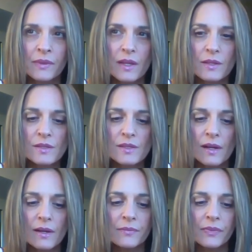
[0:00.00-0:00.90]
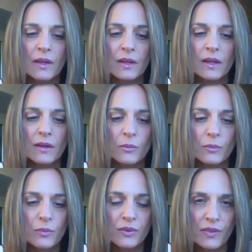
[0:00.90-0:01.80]
is that
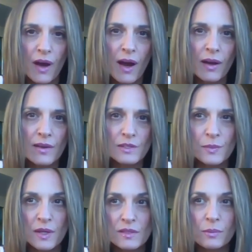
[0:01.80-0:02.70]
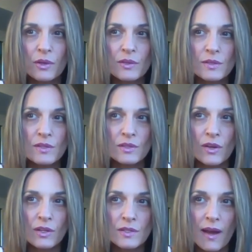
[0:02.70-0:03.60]
with the hard aspects, the person is
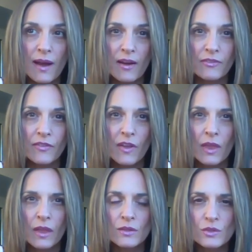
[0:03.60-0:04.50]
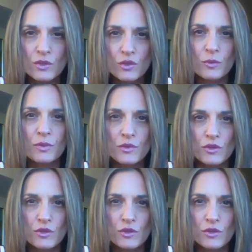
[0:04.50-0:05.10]
going to have super